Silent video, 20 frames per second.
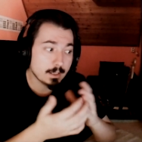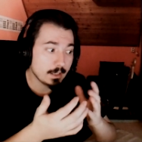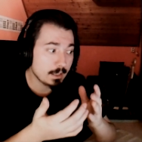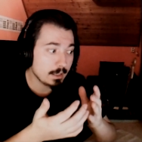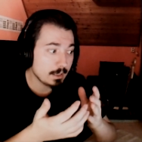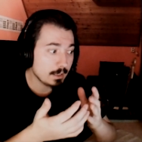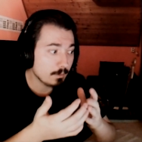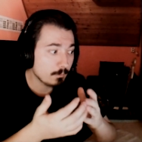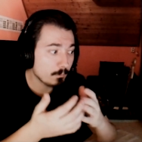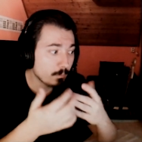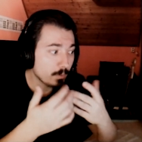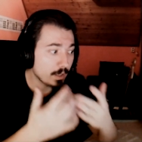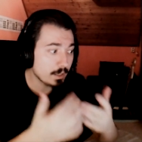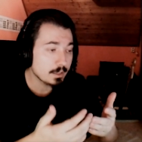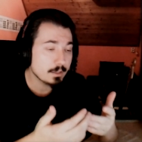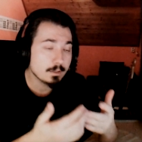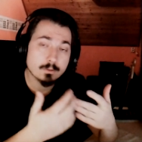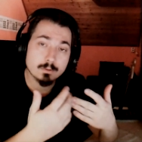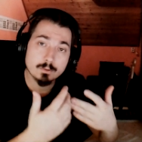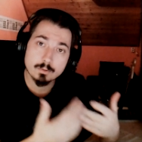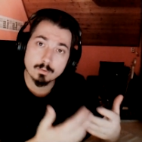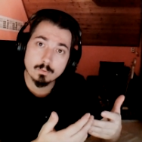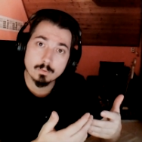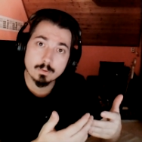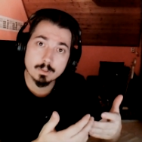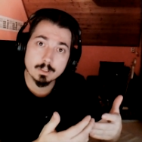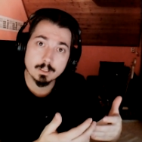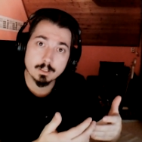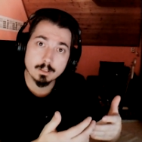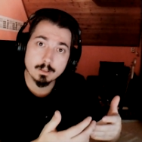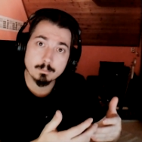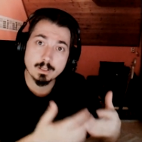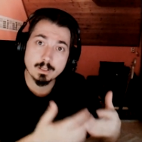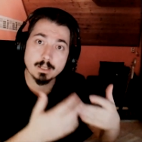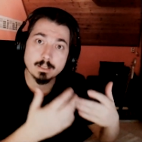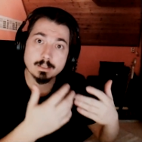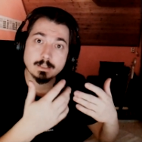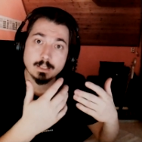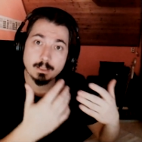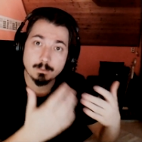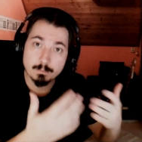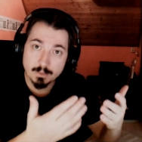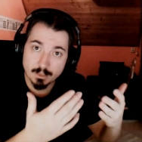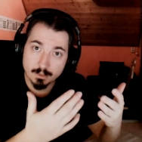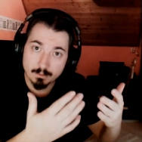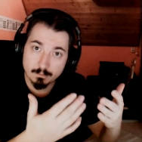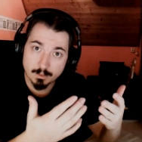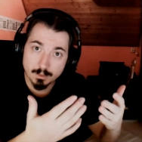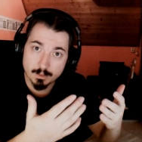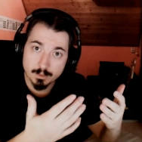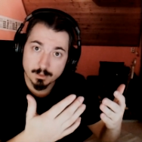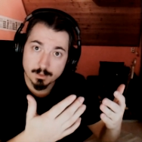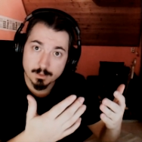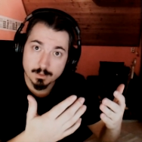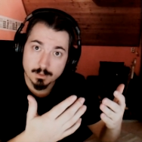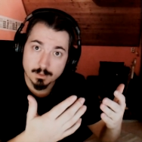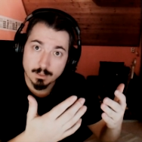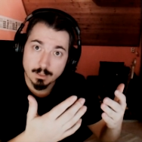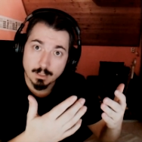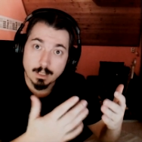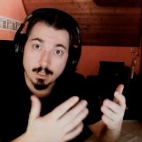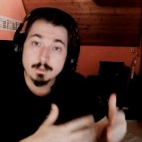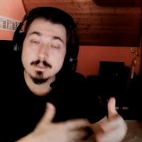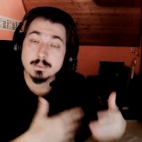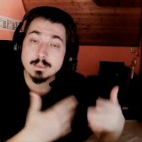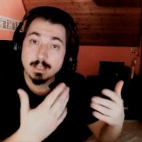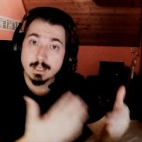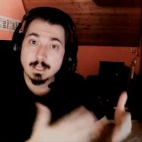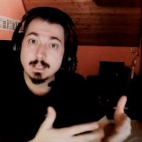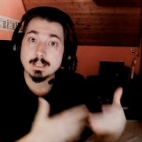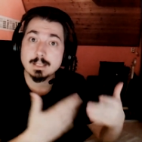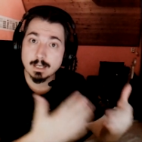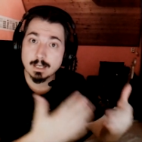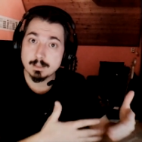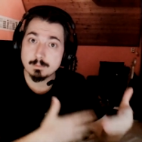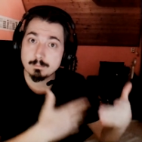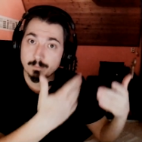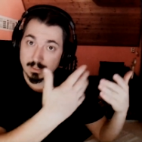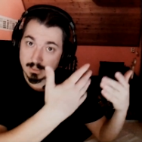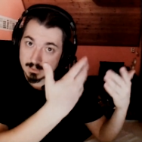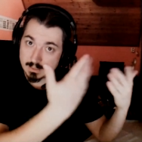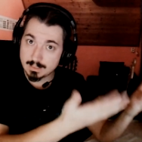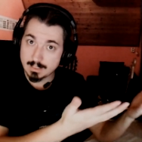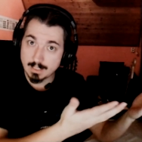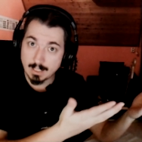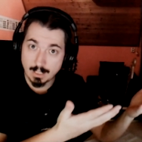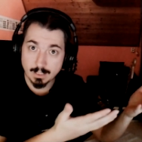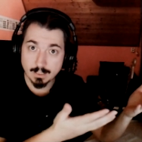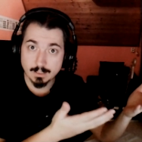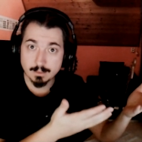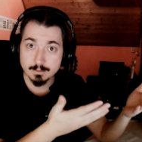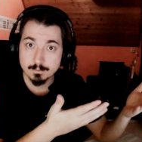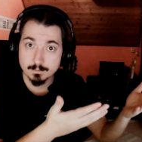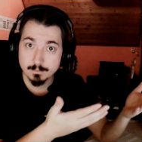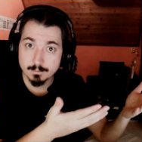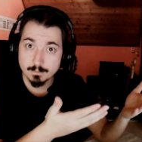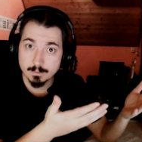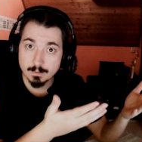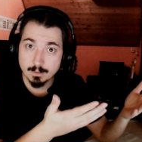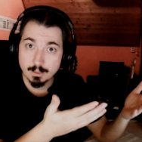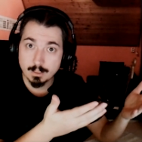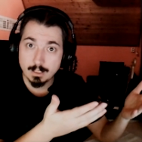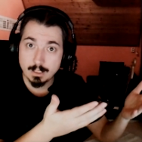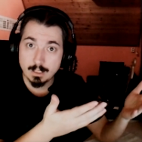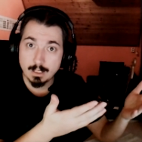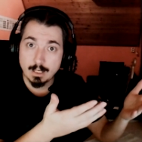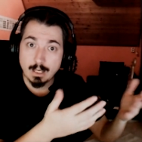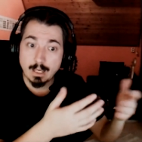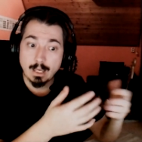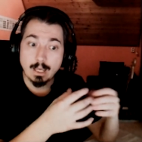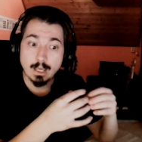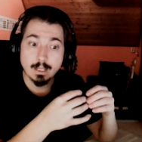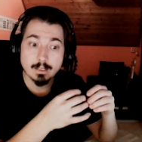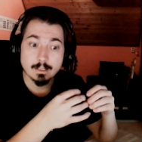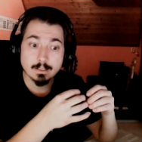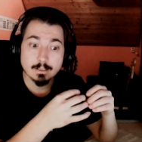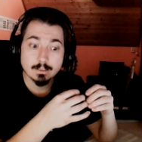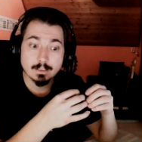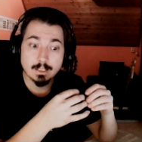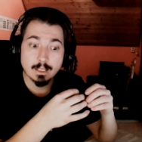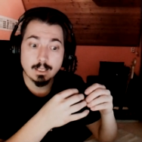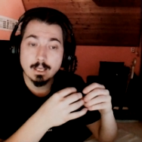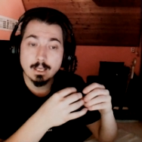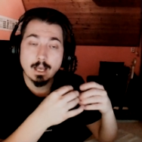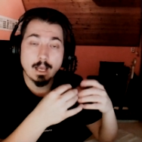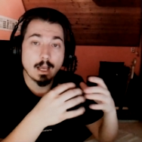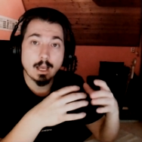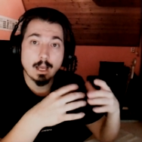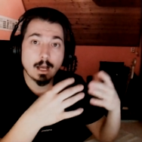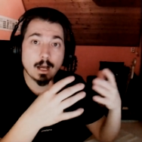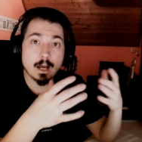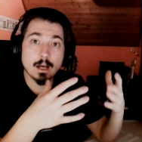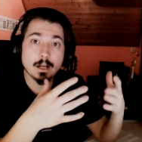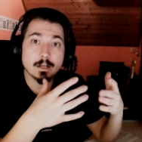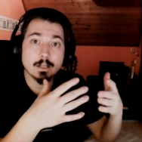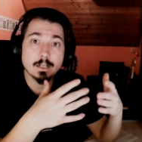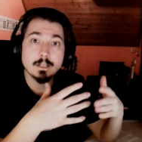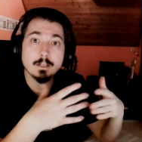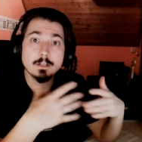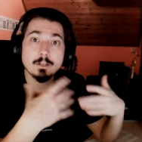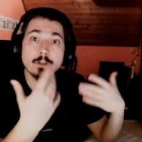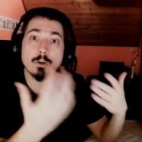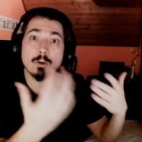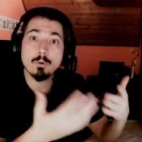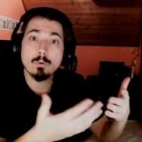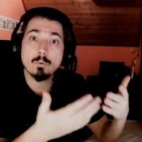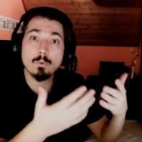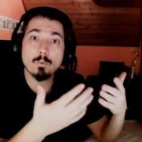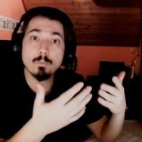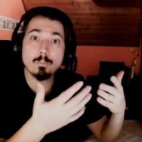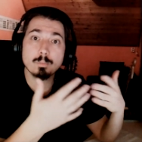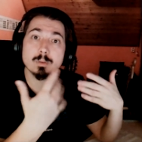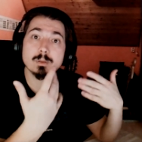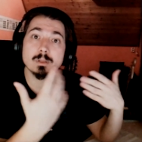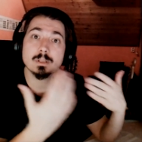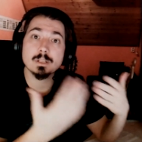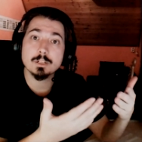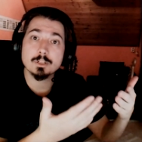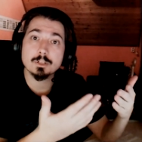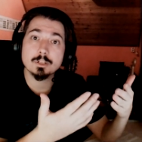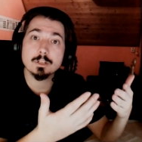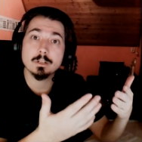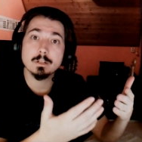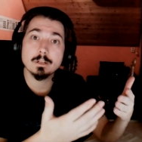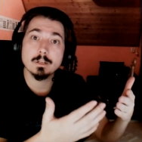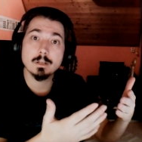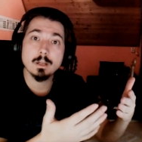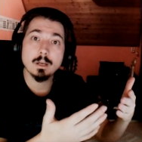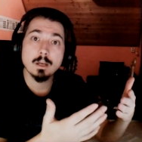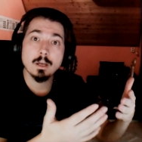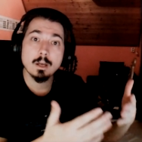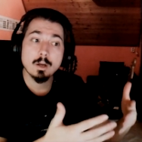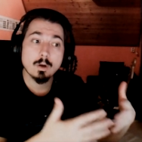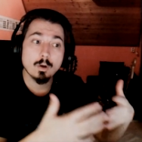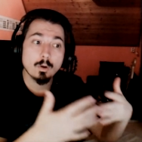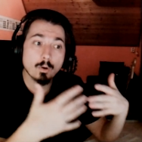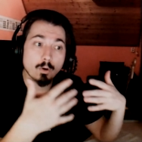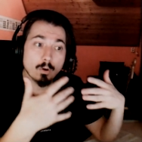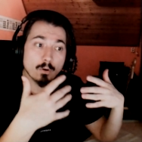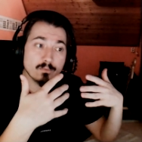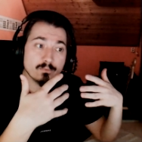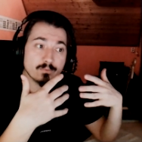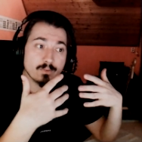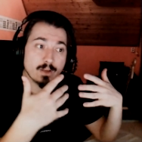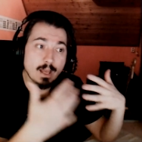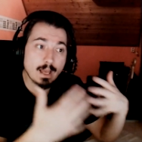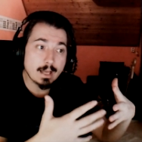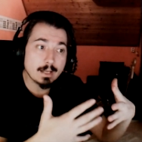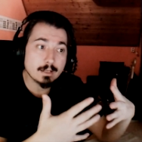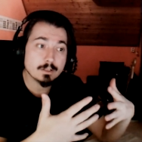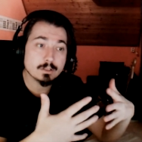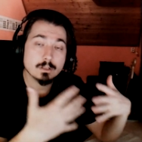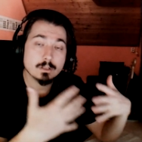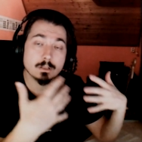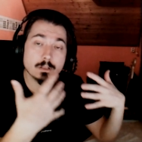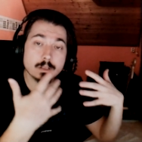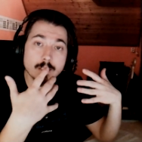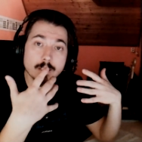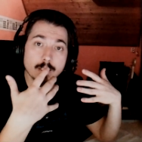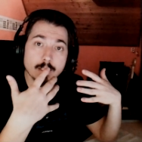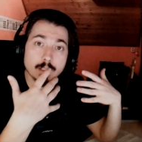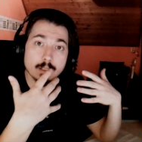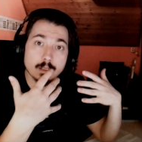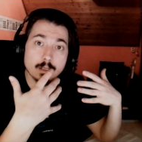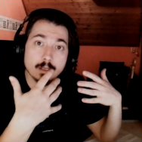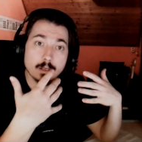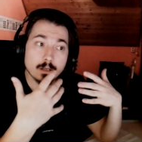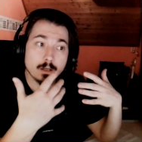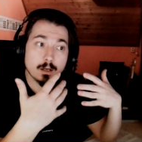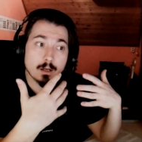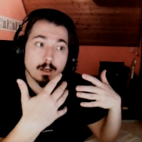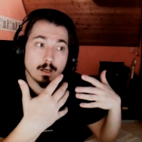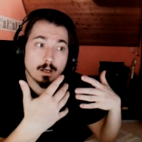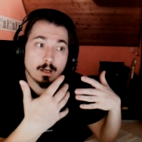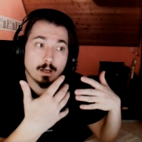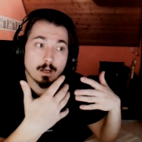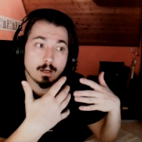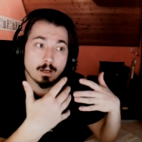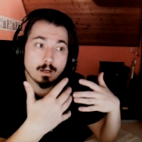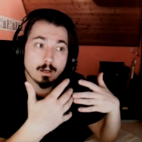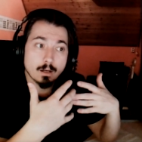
when you're talking about immigrants, they can be denied. And they are in no position of actually they